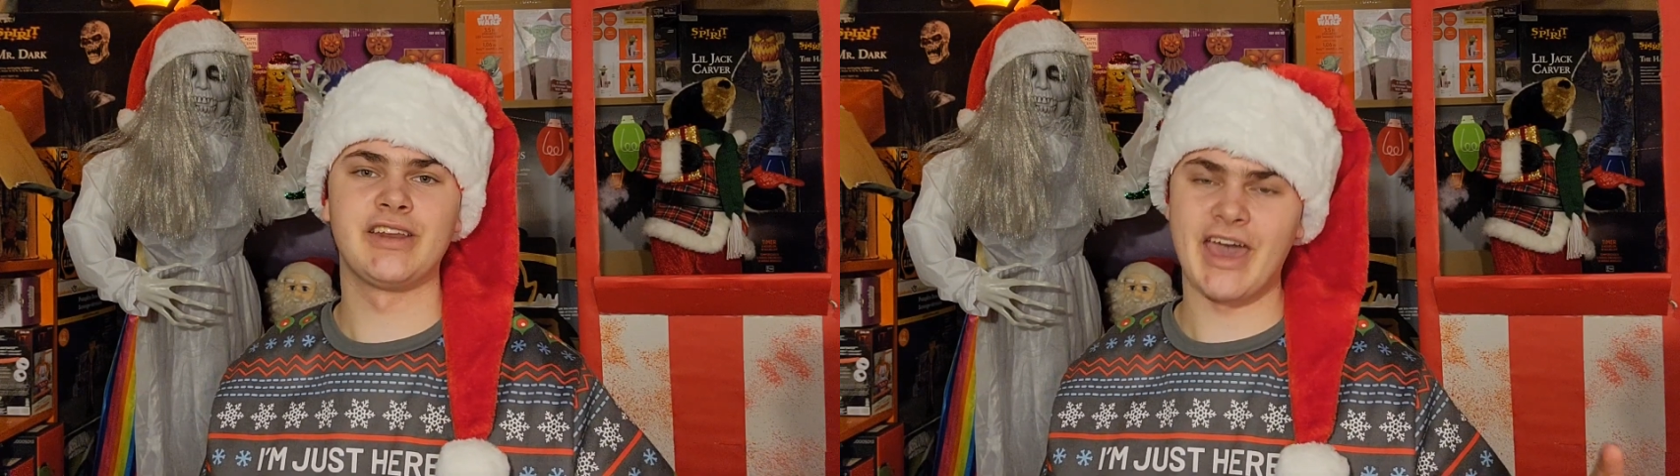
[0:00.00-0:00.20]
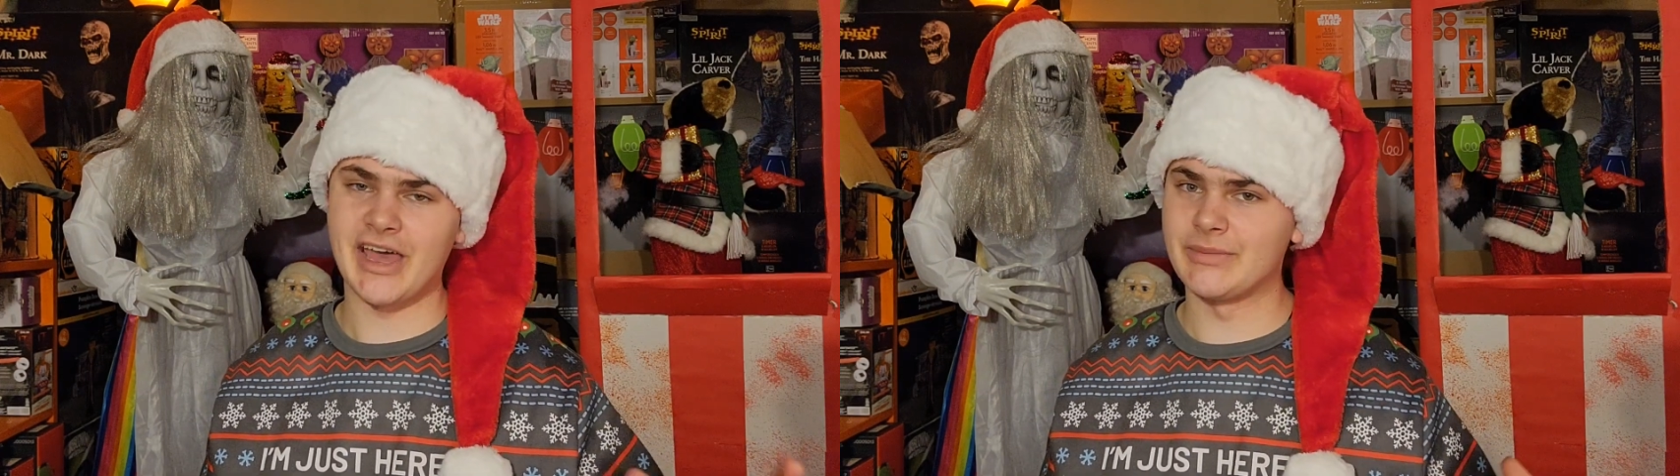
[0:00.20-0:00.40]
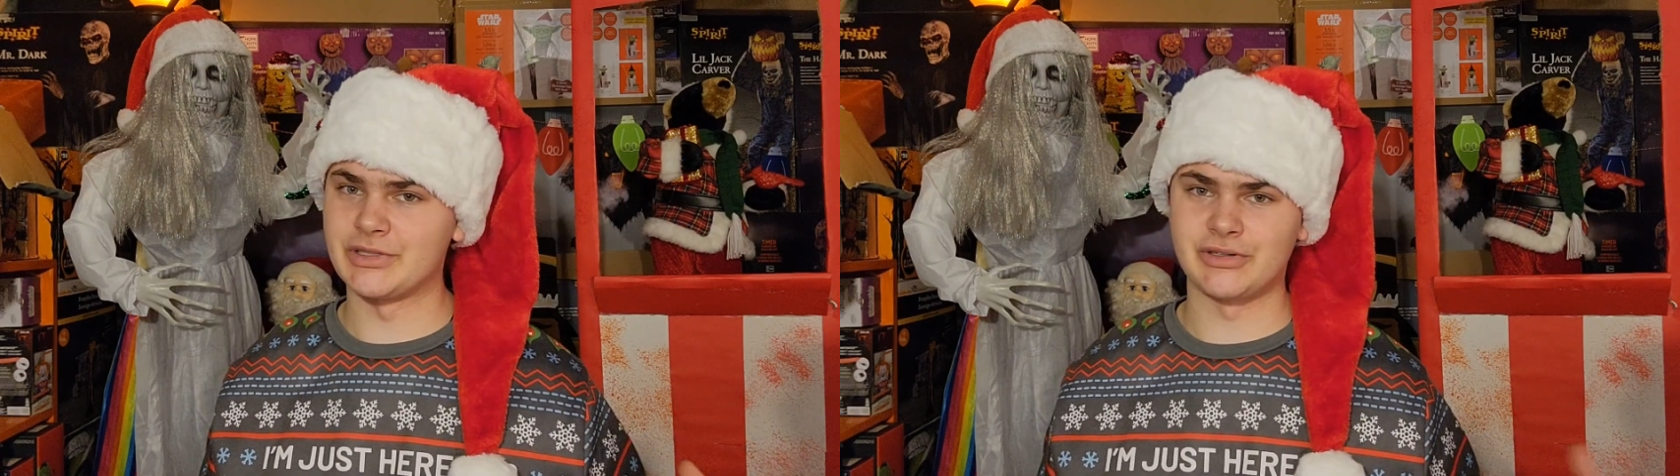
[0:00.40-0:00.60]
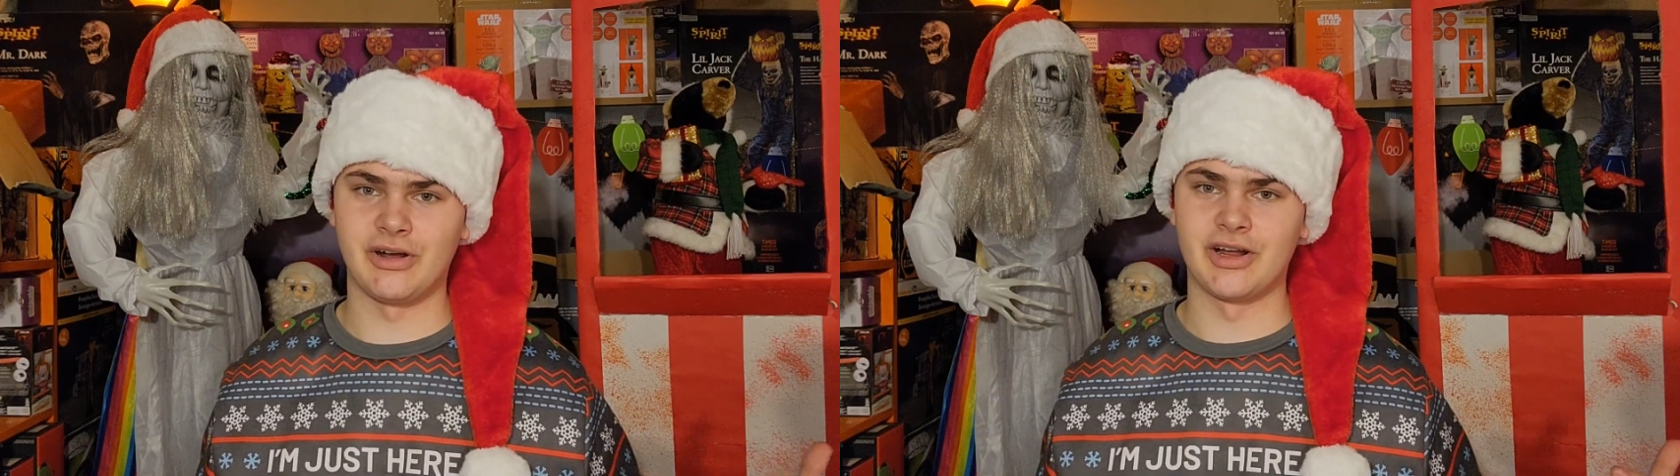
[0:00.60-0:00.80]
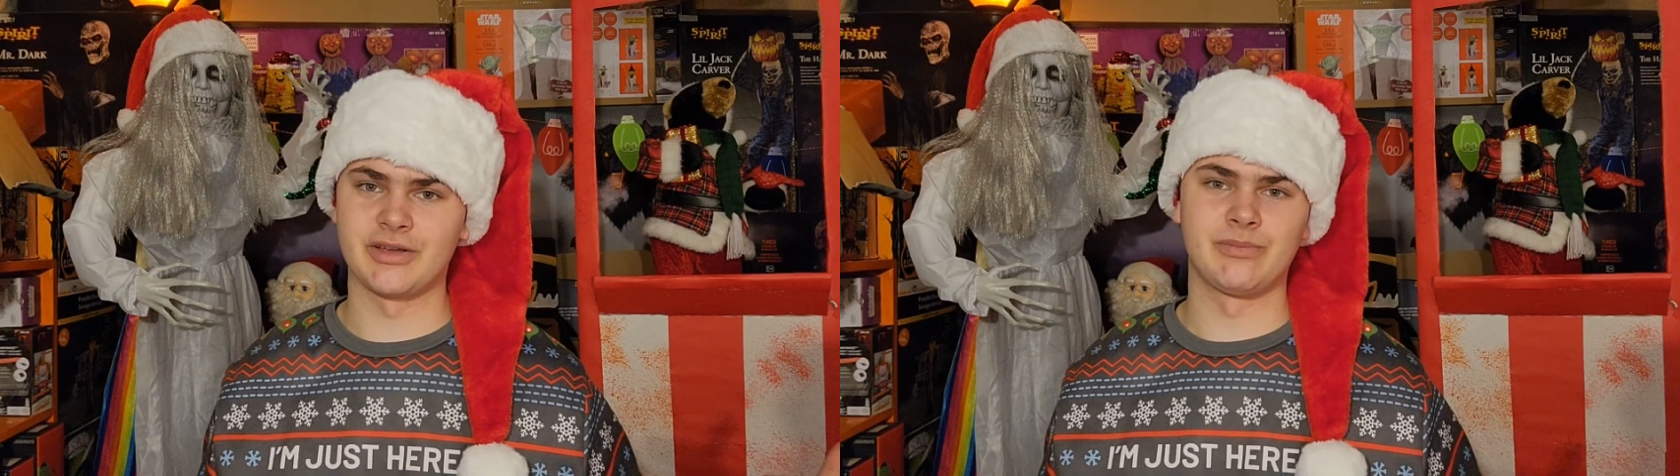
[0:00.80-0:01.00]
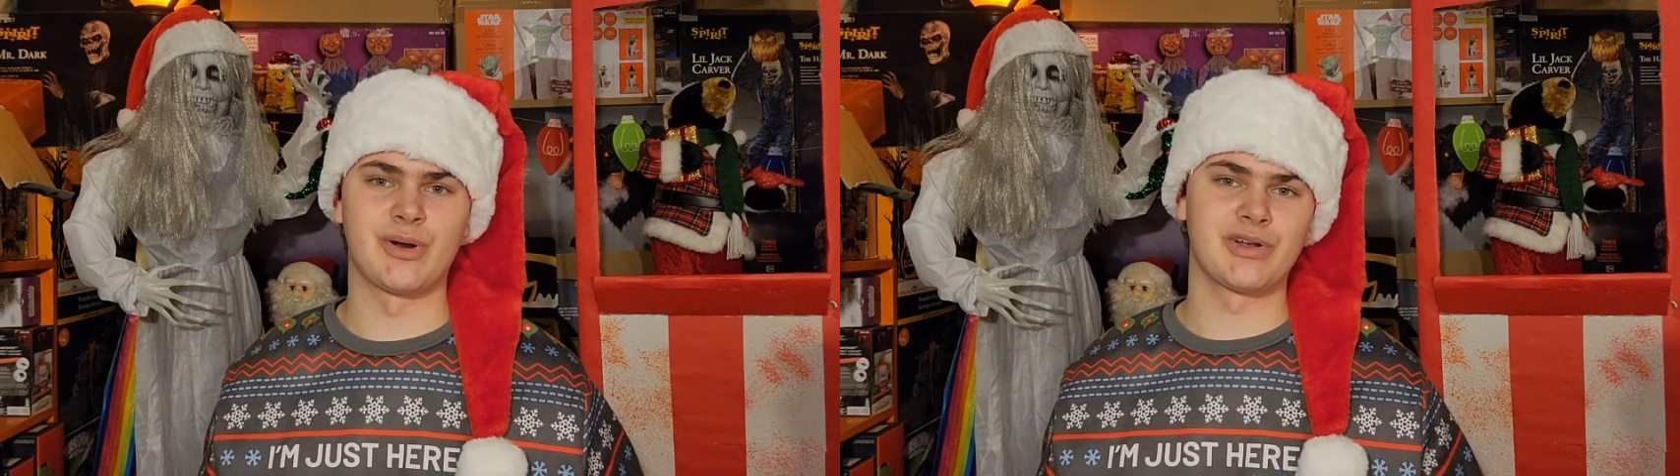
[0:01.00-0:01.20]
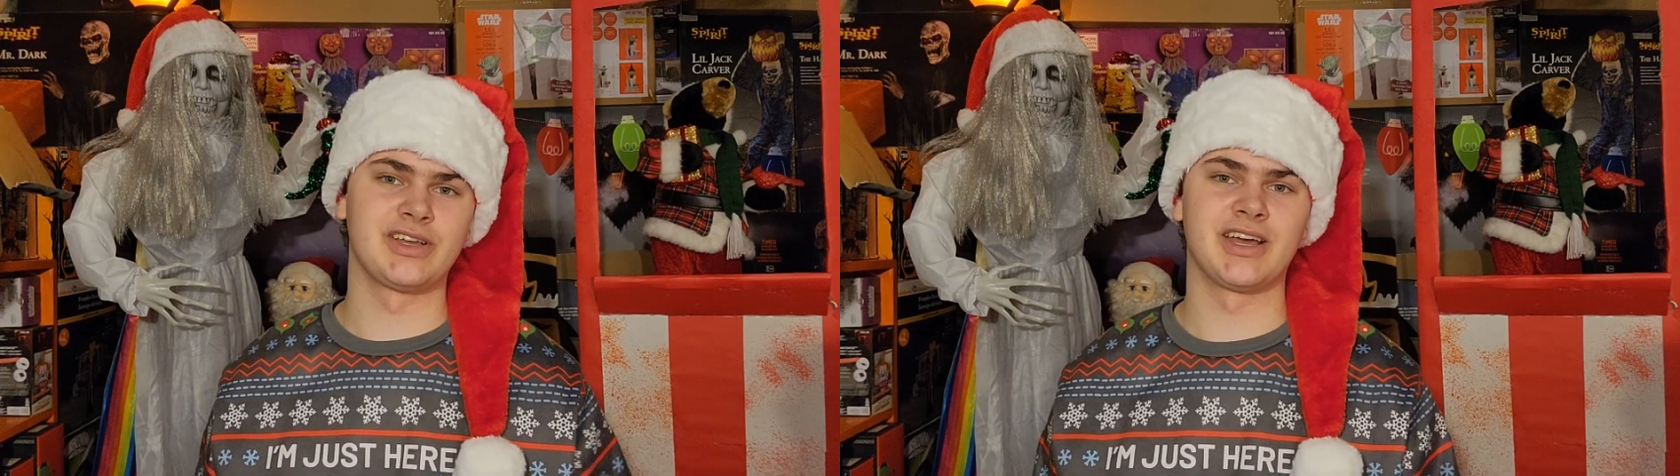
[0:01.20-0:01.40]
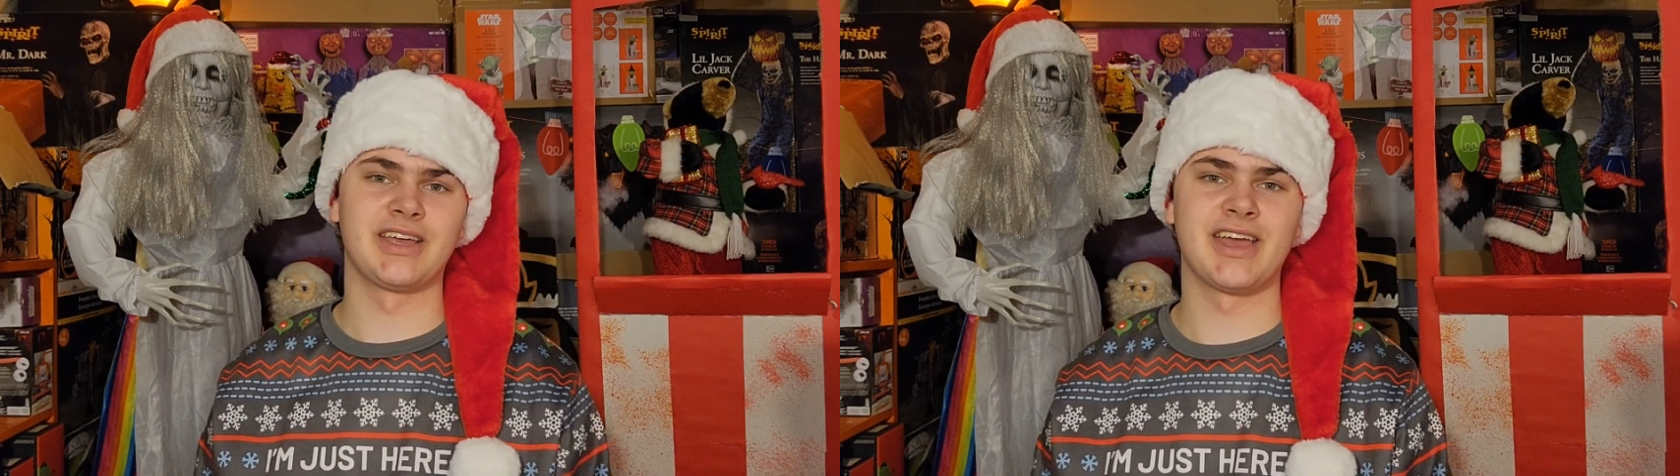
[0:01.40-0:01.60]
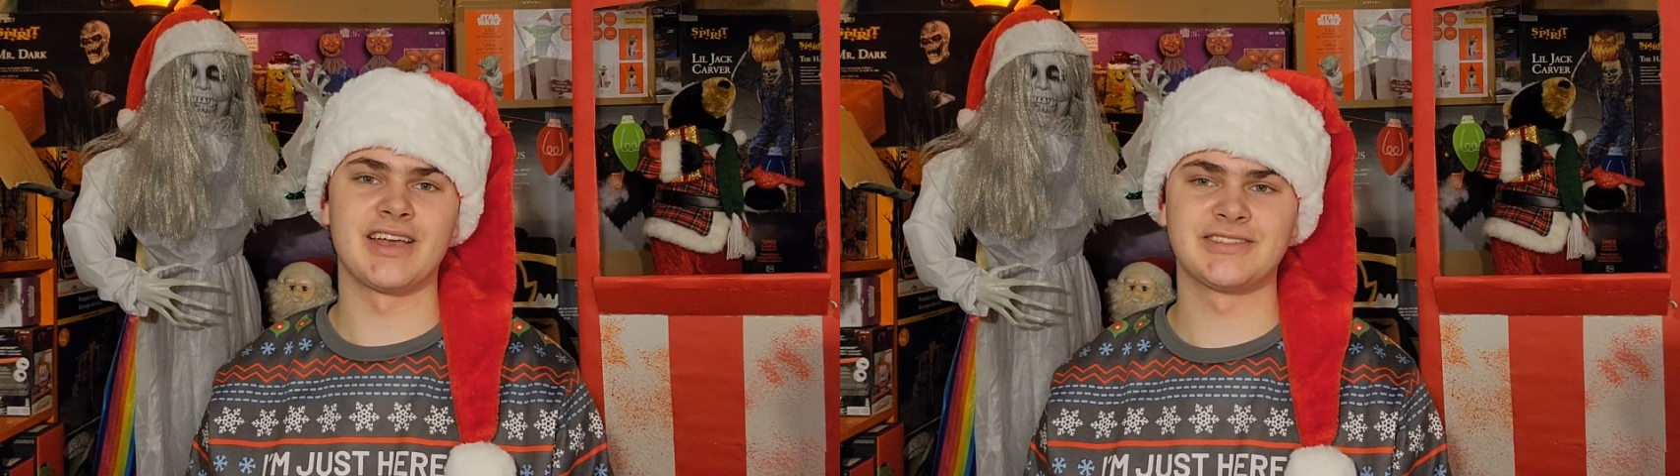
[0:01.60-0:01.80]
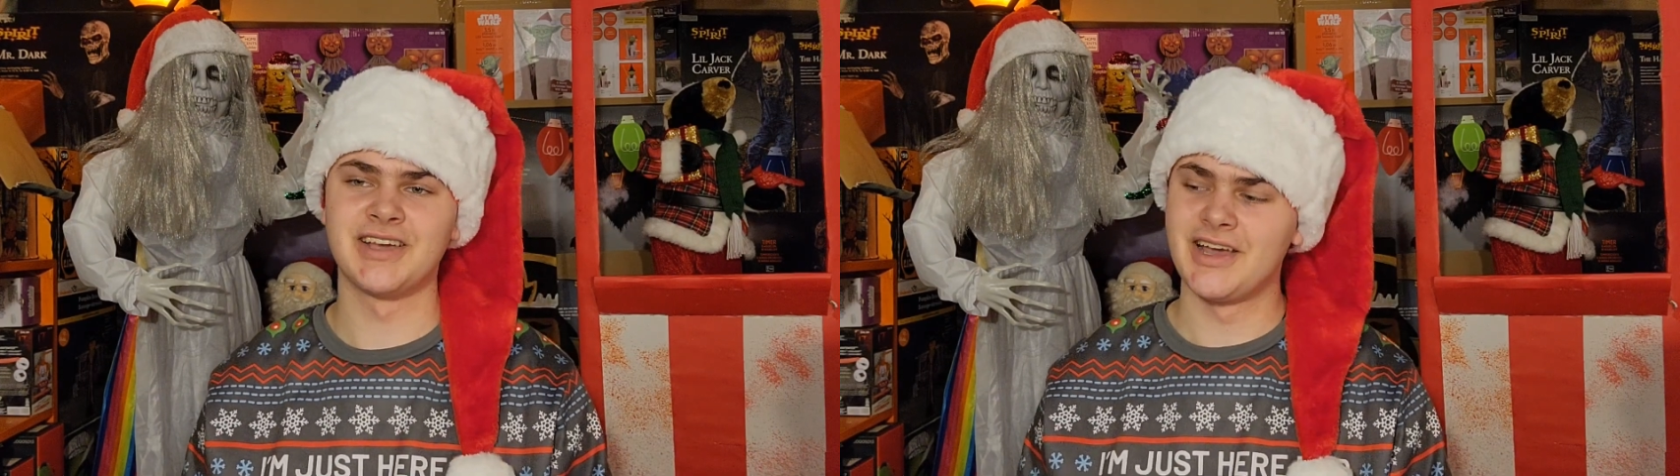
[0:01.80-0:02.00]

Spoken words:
animatronic market, I guess.